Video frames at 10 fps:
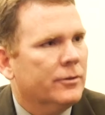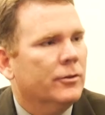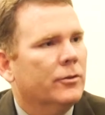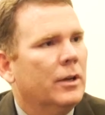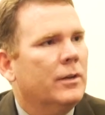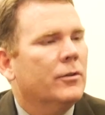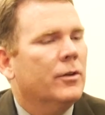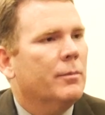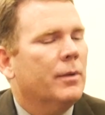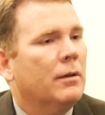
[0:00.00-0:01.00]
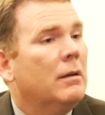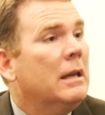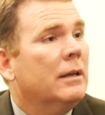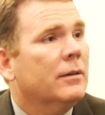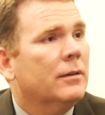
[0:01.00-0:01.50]
sustains them. They
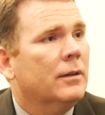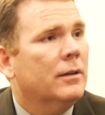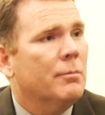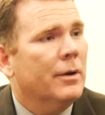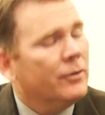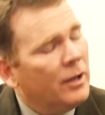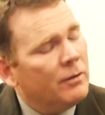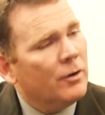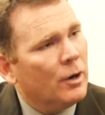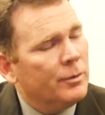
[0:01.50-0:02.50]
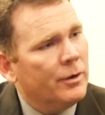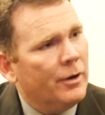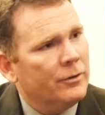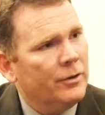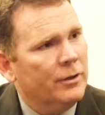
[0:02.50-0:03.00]
need it. They must have carbon
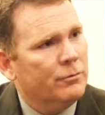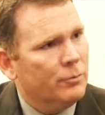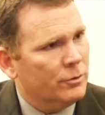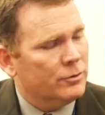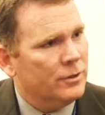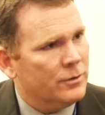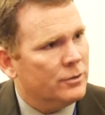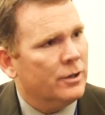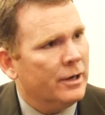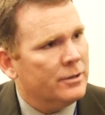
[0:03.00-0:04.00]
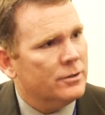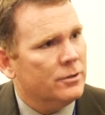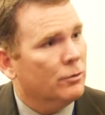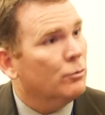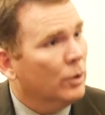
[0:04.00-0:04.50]
dioxide to photosynthesize,
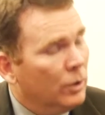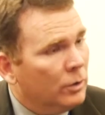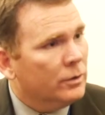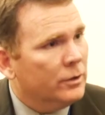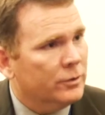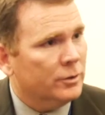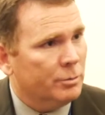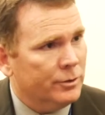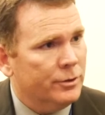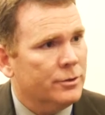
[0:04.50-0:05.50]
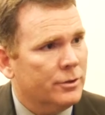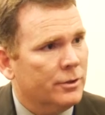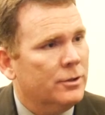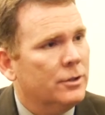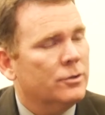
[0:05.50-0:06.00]
to grow, to produce their
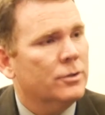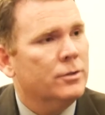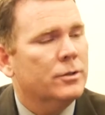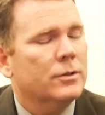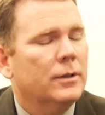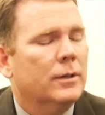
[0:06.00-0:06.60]
tissues.